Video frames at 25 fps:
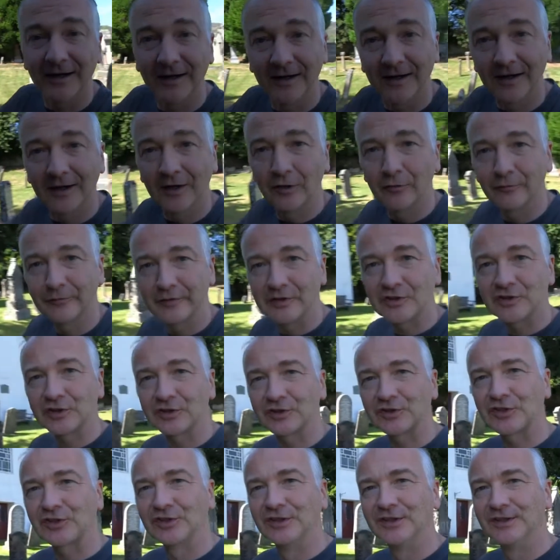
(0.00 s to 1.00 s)
Alvie
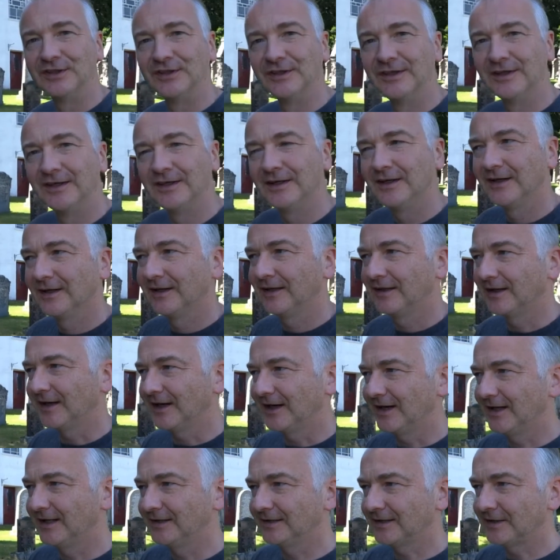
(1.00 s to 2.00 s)
Church.
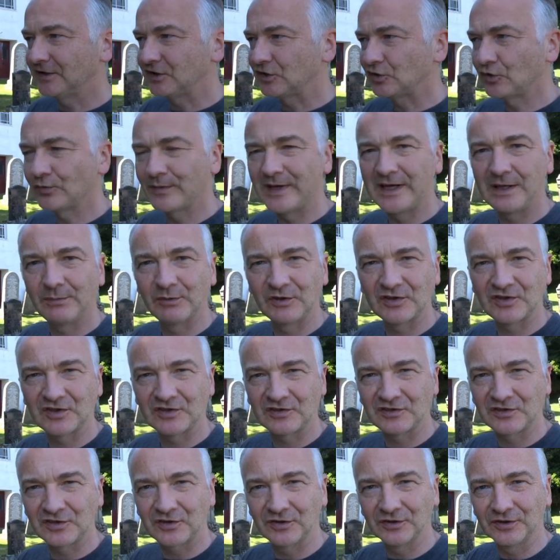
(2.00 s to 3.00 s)
And like so many places
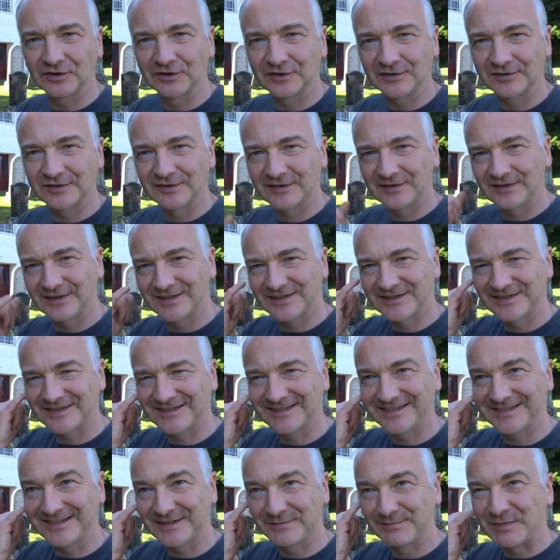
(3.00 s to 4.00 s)
in Scotland, there's
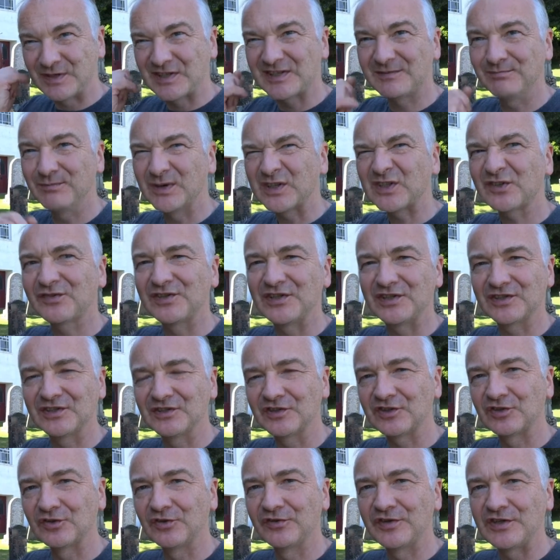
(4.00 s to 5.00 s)
mysteries and
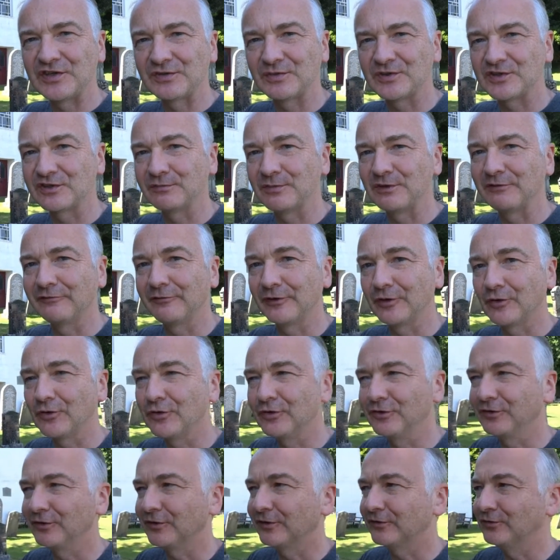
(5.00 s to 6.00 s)
stories which have been
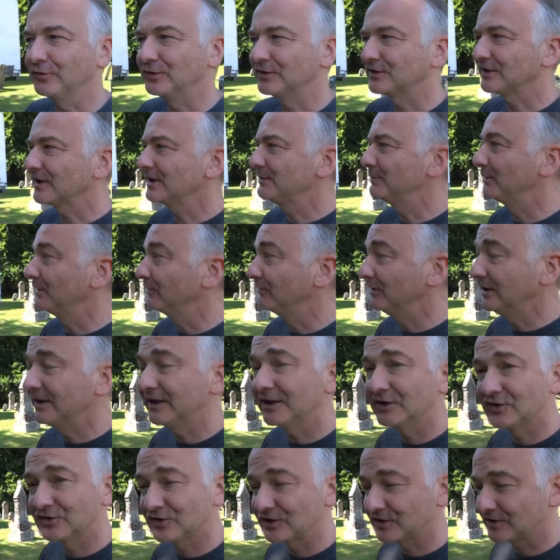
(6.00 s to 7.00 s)
forgotten through time, and the really
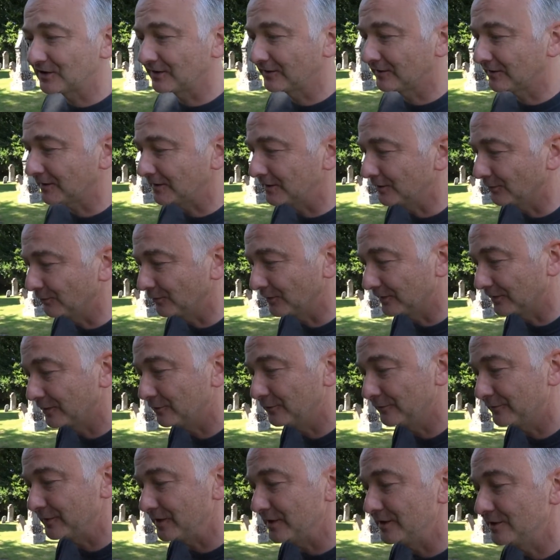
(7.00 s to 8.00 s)
interesting thing with
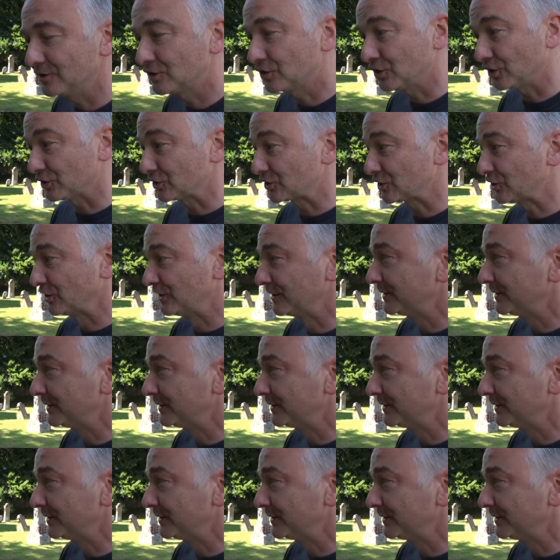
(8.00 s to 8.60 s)
Alvie Church